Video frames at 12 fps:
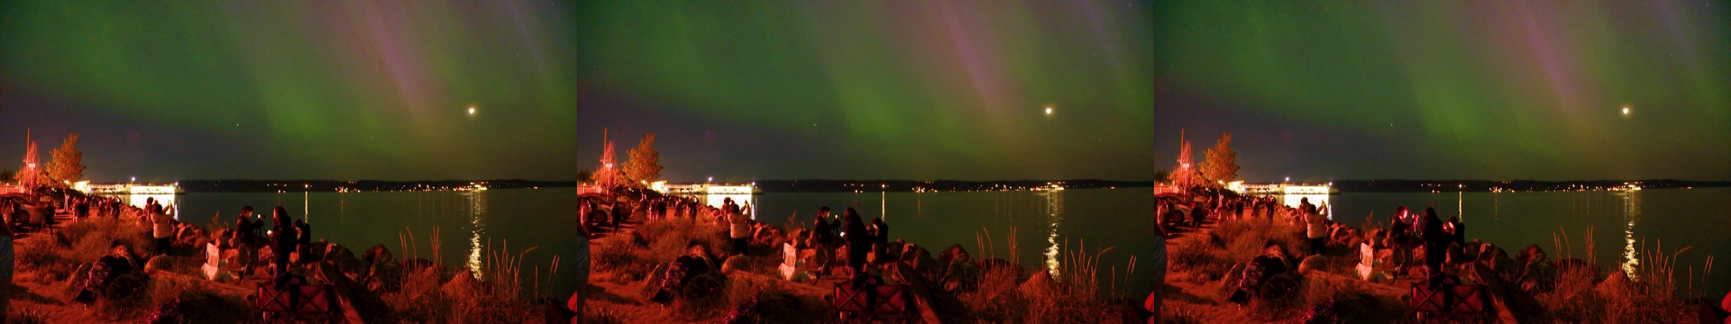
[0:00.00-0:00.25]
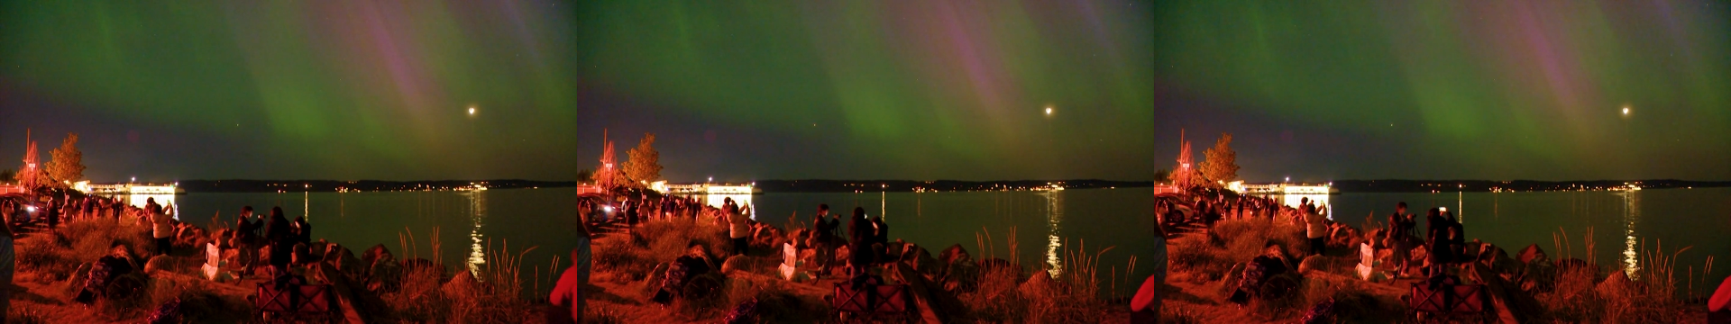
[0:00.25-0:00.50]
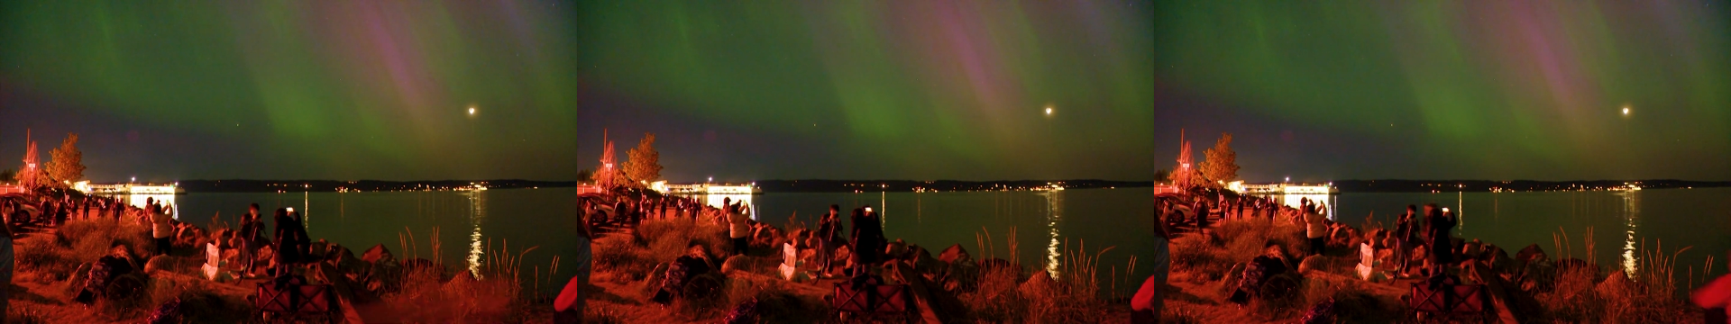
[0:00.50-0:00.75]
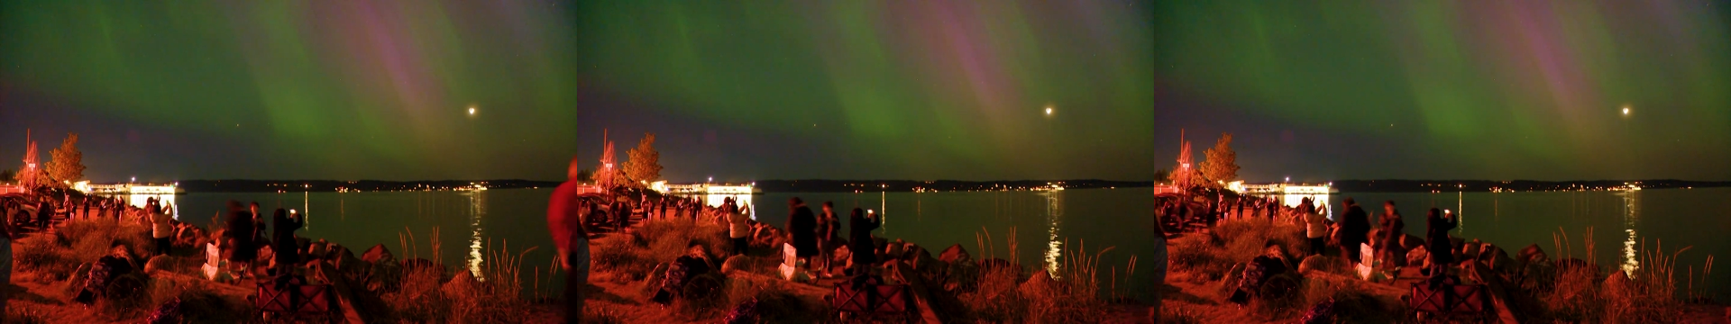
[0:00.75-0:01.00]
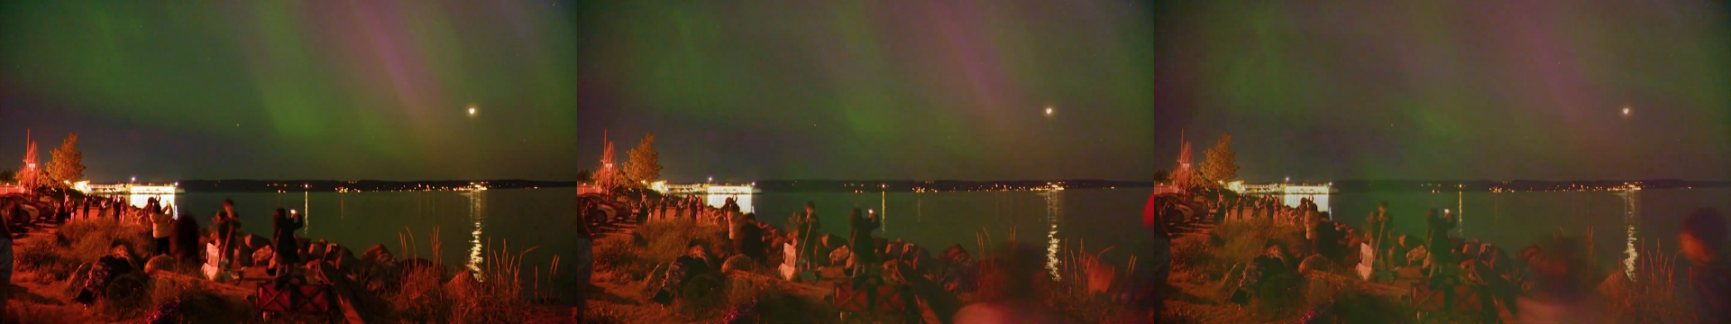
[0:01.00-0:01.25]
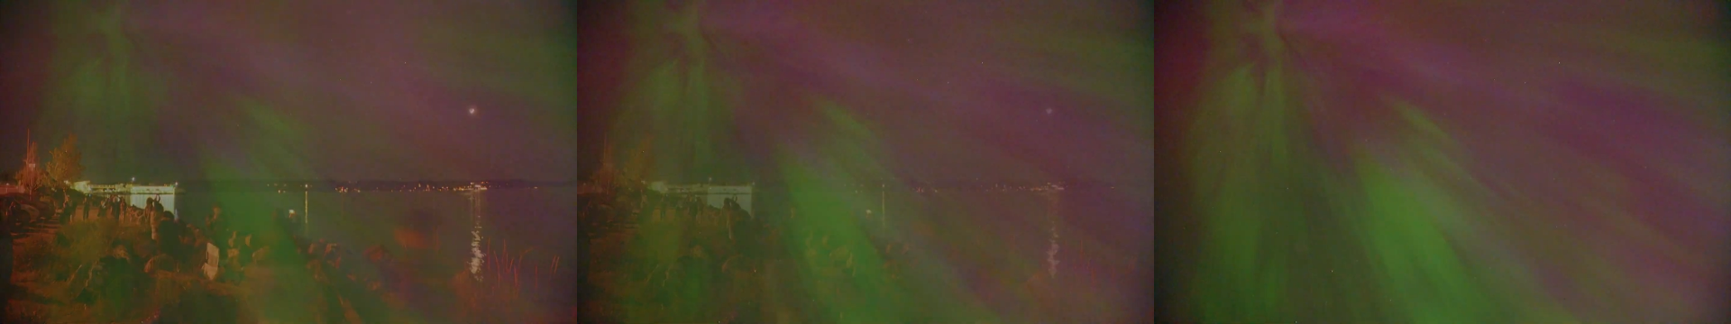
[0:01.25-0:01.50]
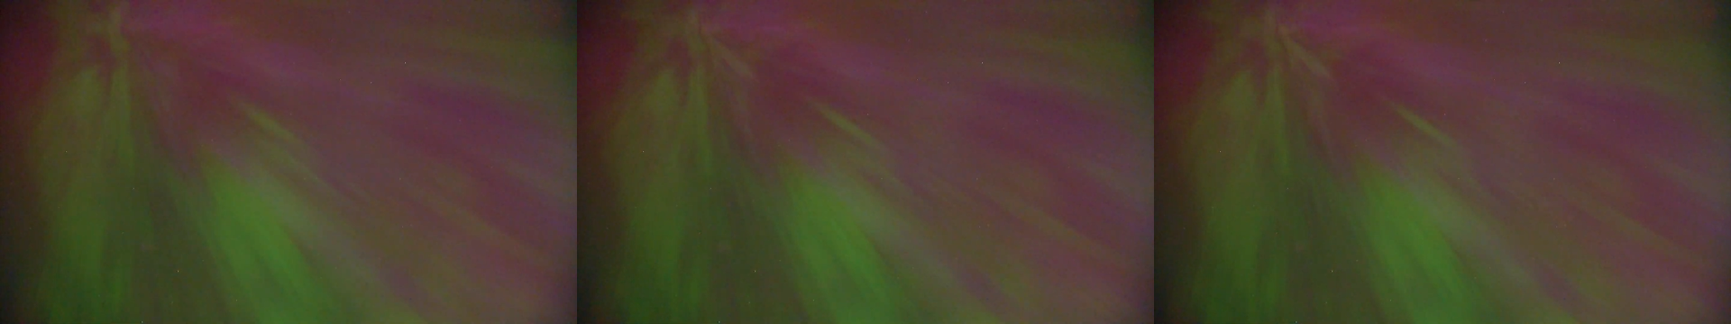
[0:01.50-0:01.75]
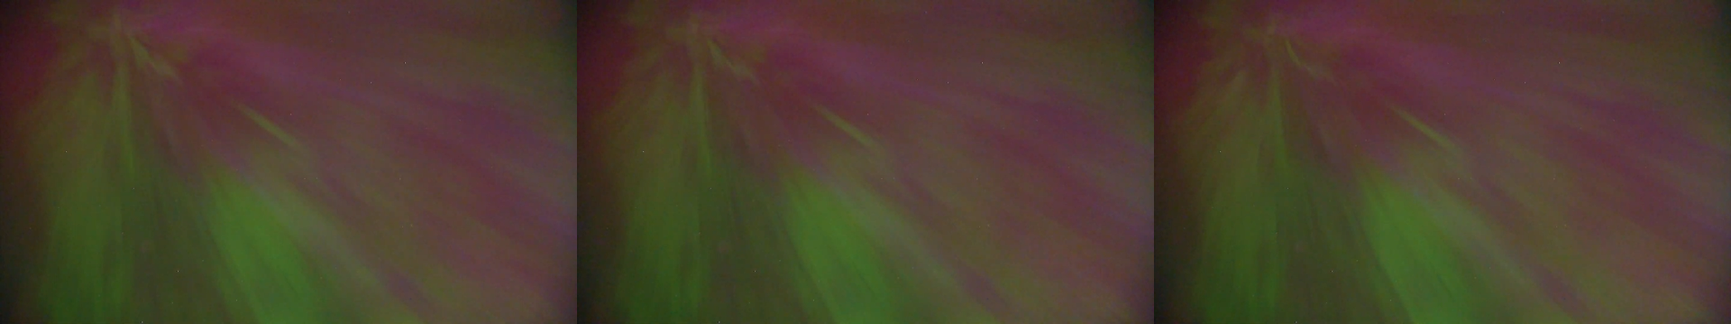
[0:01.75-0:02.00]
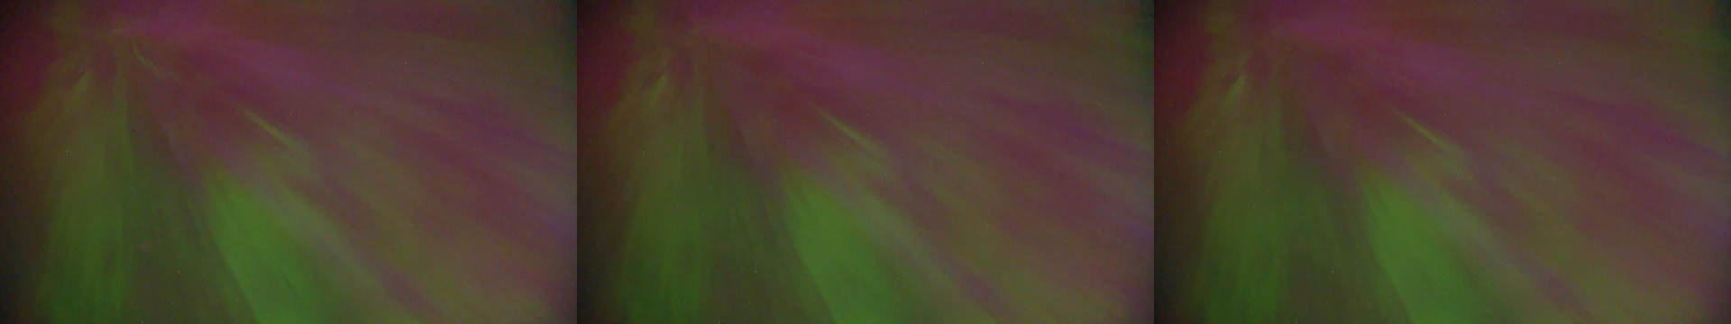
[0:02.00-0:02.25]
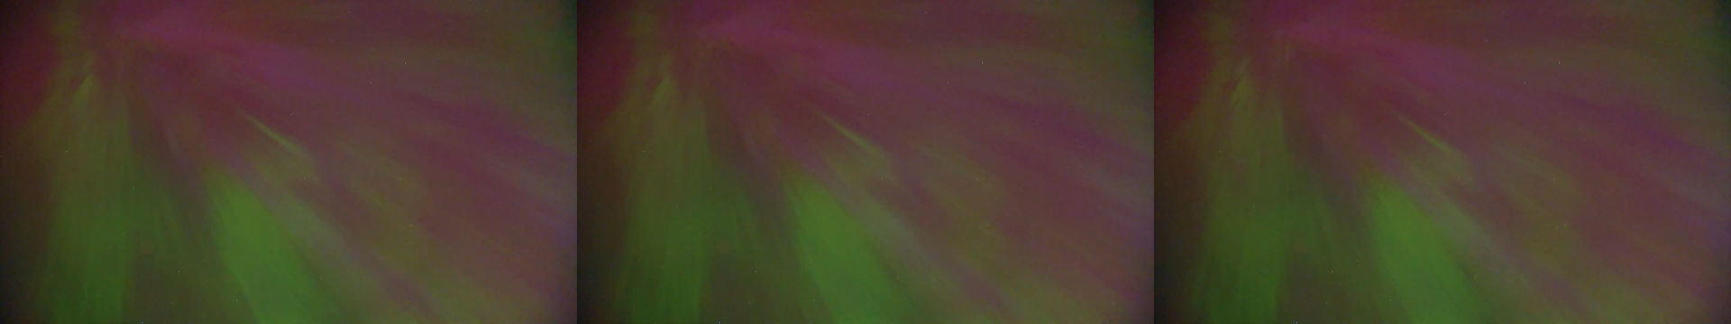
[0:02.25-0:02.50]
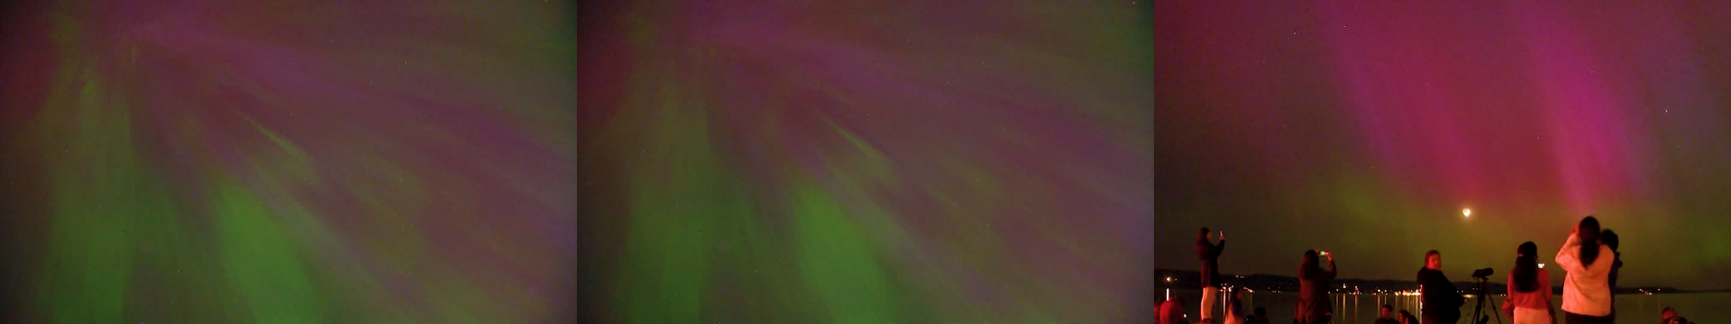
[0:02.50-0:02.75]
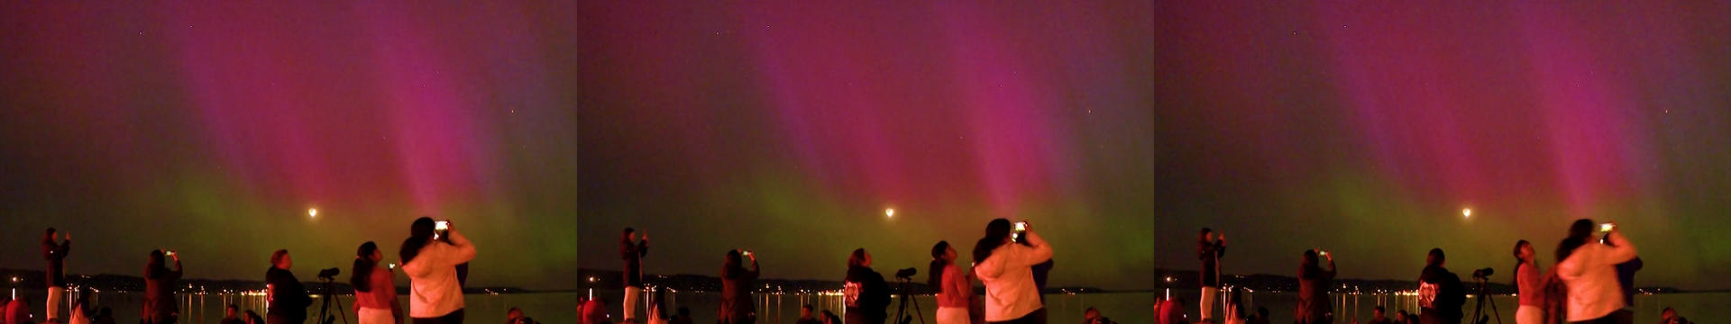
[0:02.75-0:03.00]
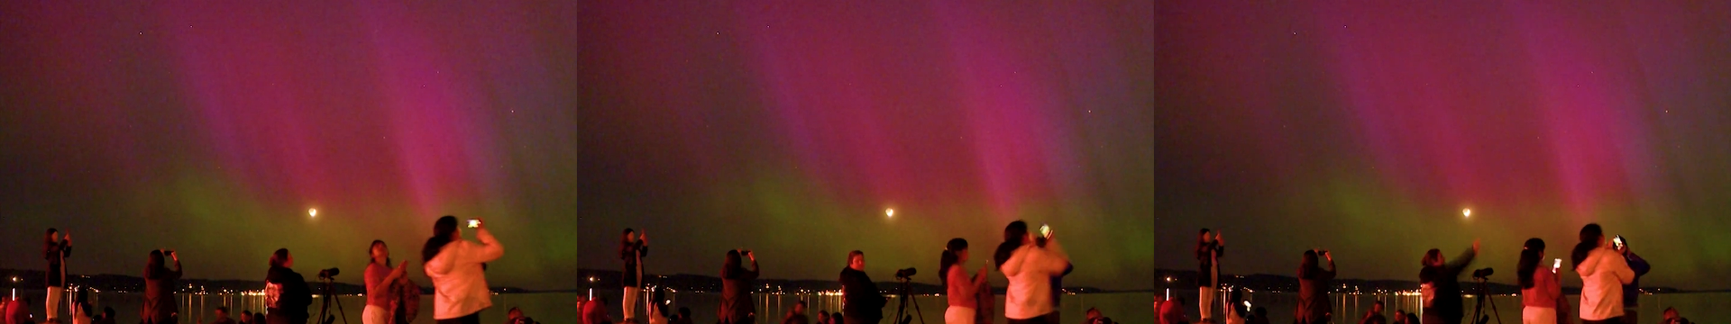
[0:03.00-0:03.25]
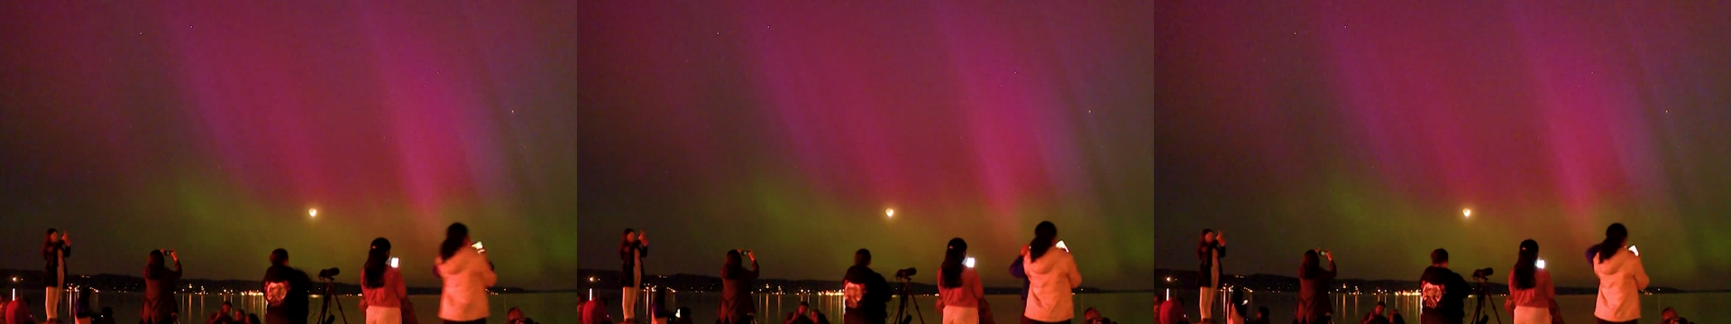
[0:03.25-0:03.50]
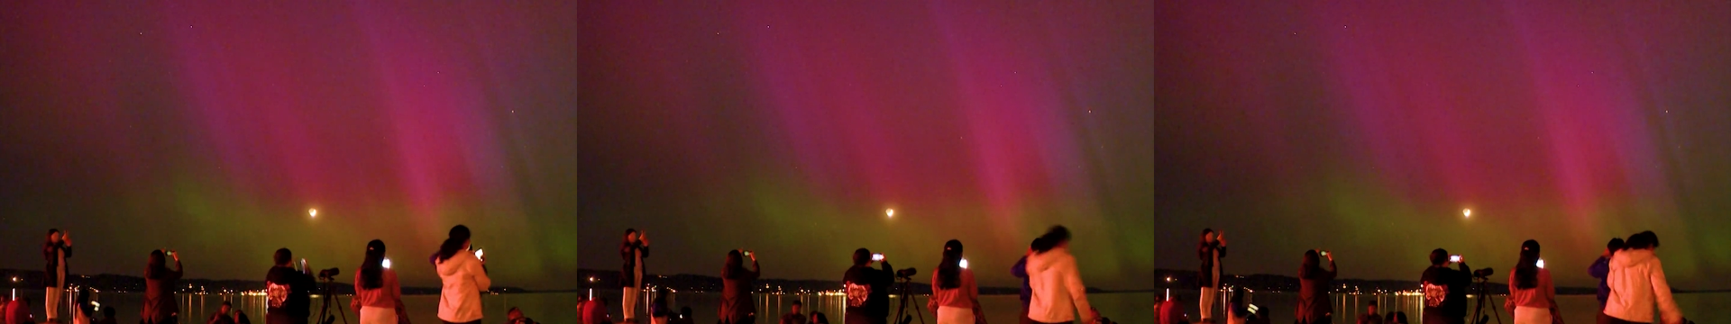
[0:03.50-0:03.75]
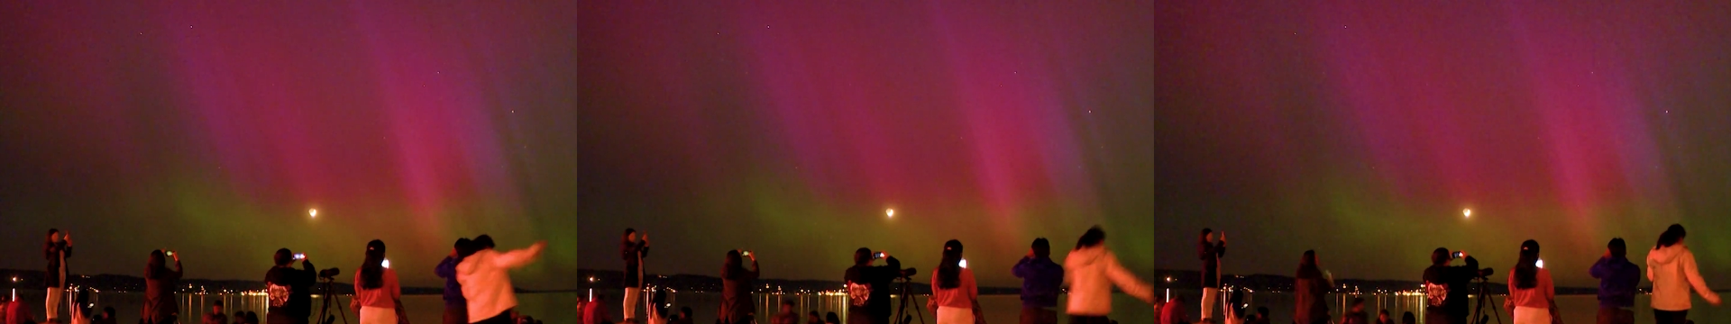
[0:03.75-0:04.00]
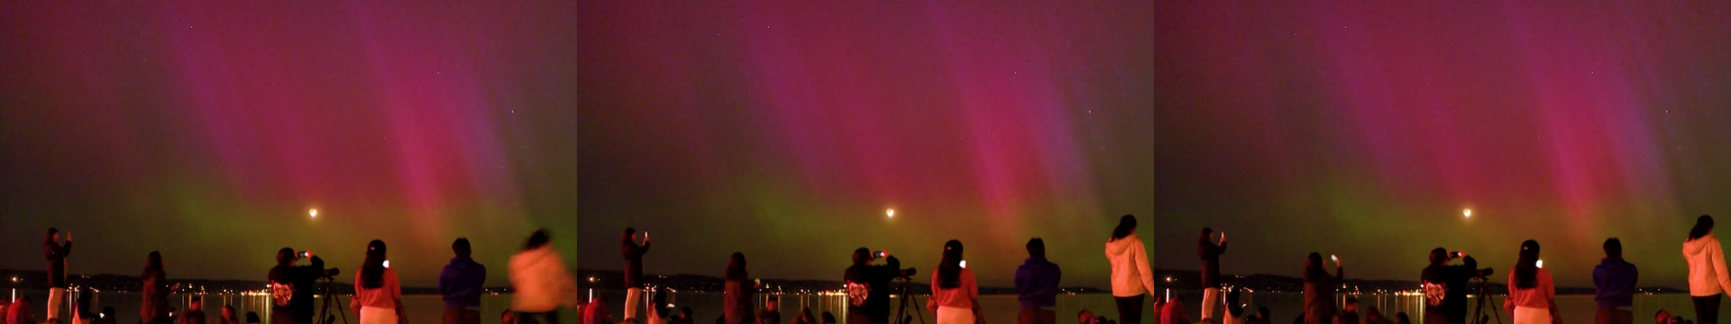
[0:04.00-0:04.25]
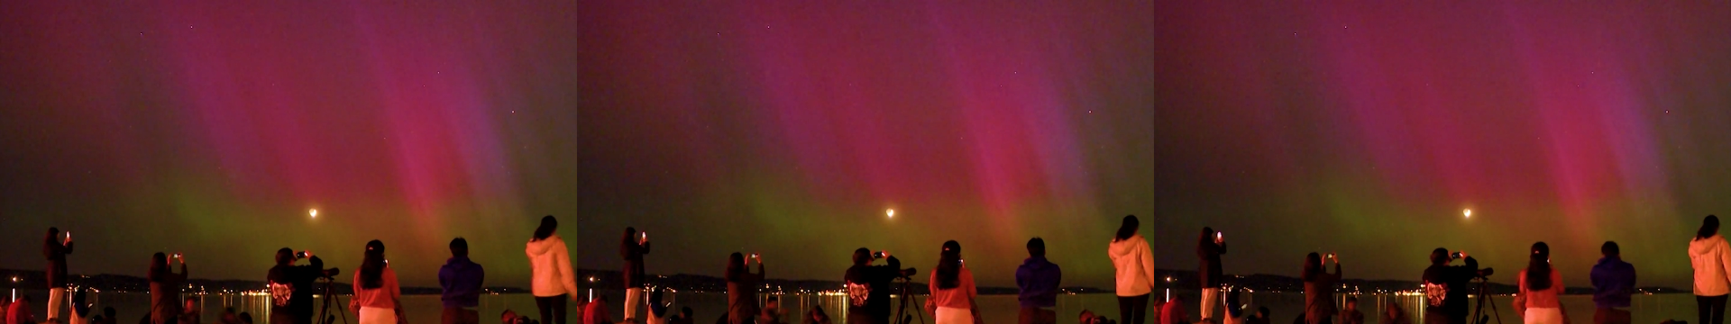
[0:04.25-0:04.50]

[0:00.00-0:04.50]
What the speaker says: [unreadable: no face in view]